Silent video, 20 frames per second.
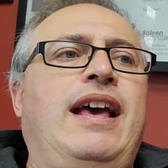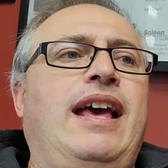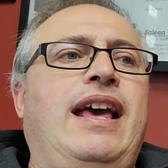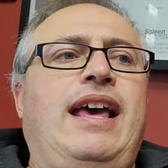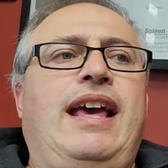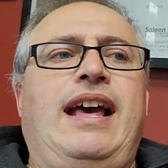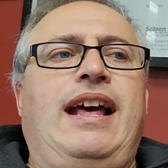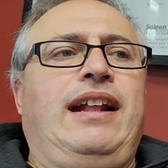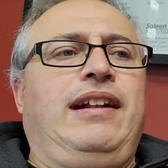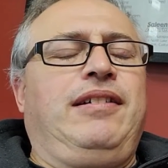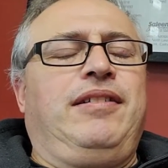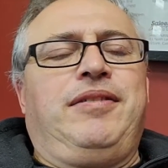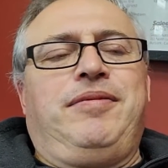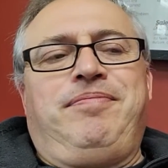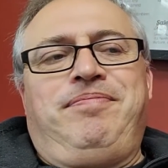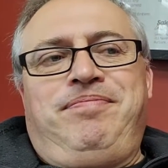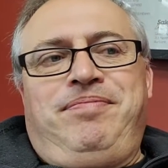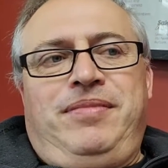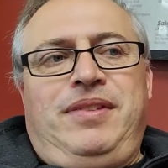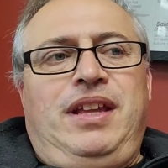And,
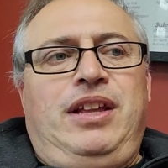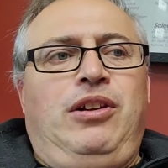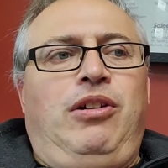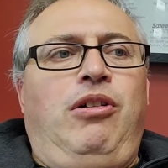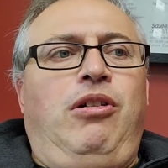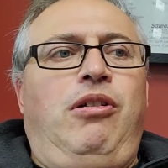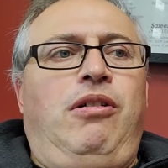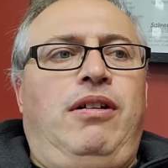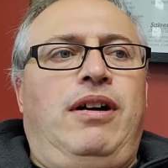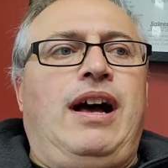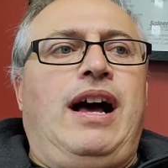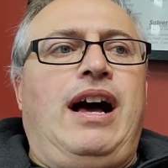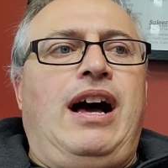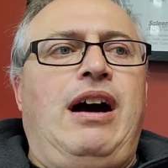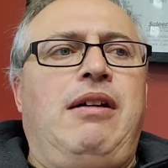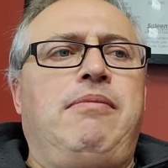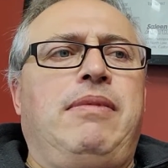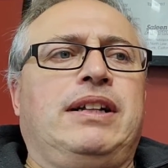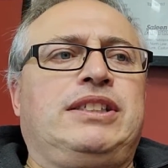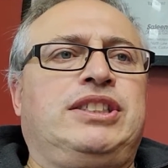you know,
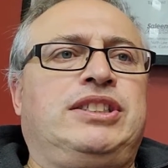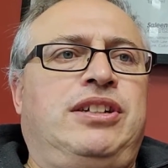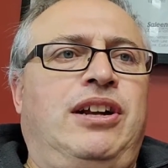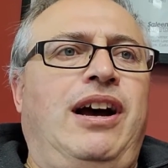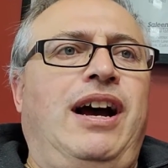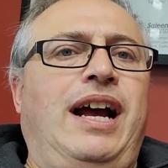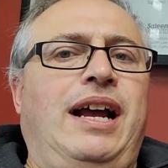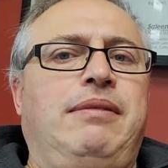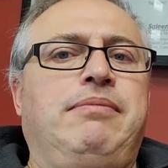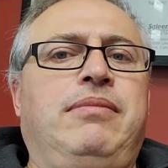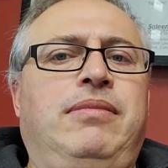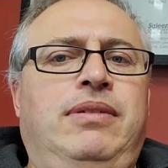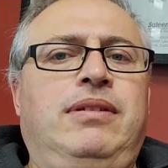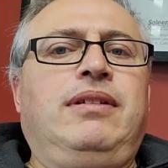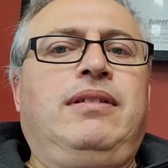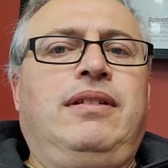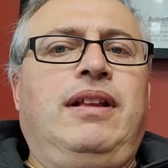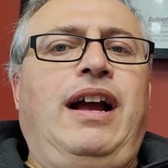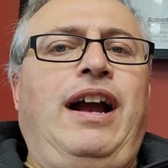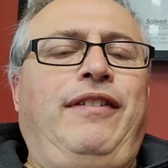how much time,
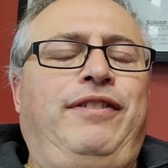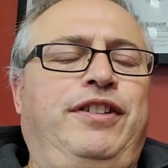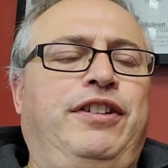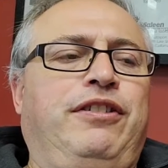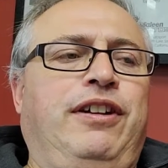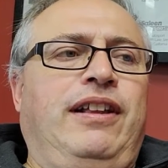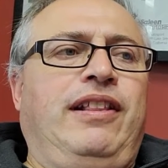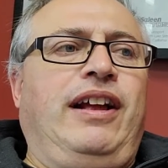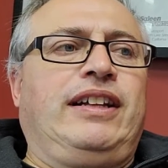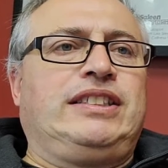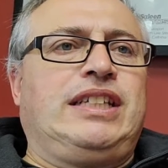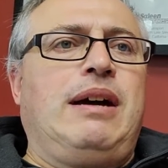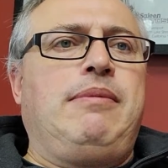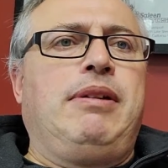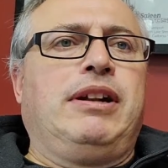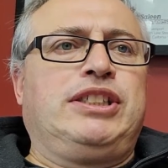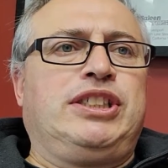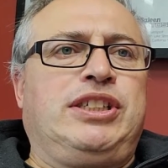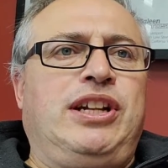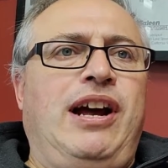I have to realize how
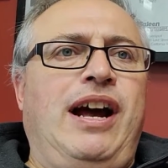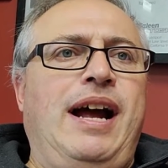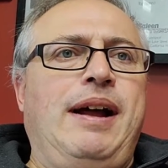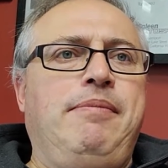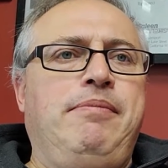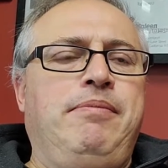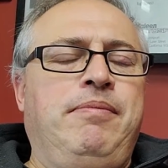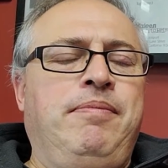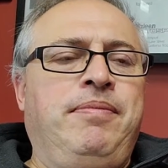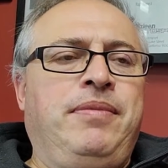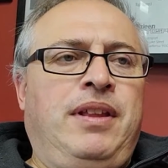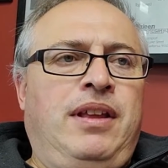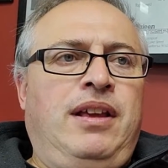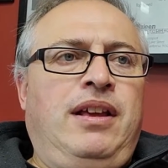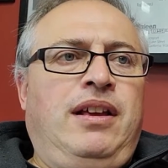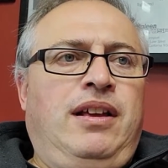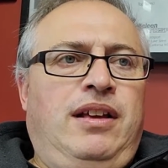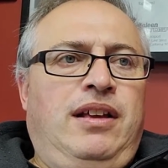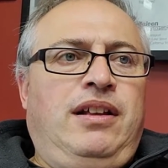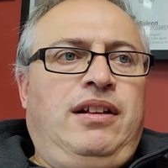much time
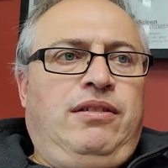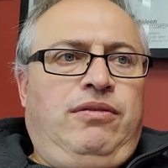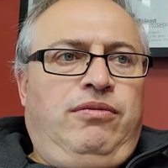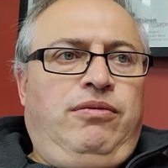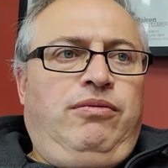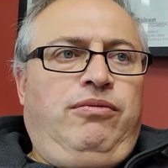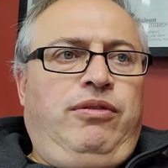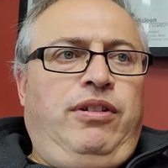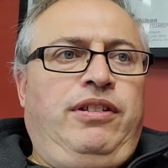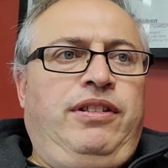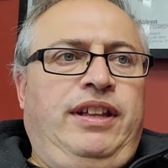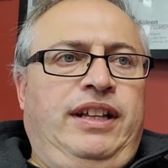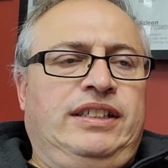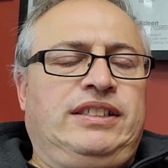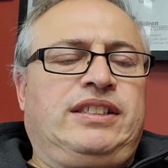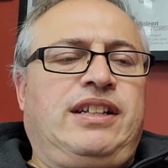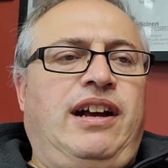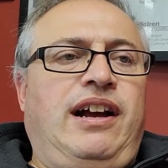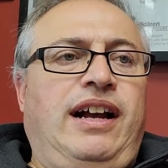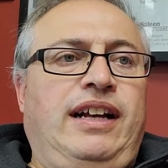will these
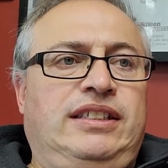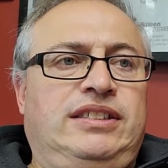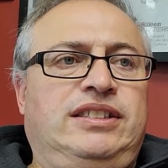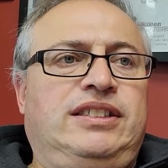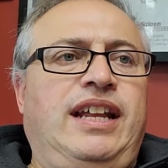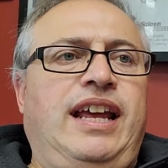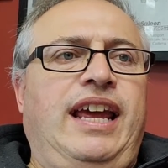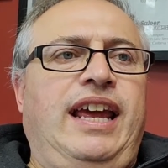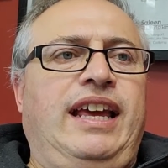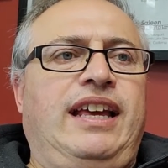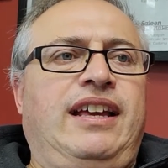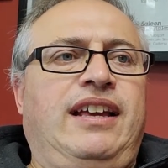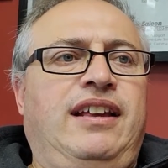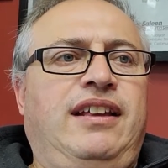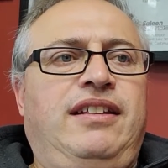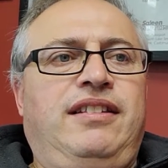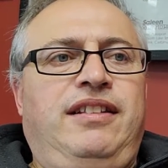guys take?